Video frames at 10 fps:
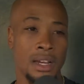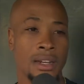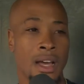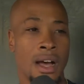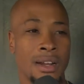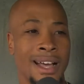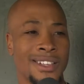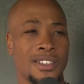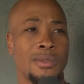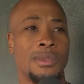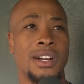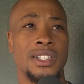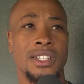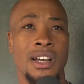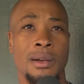No, not so
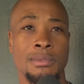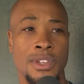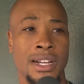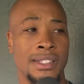much. I'm trying to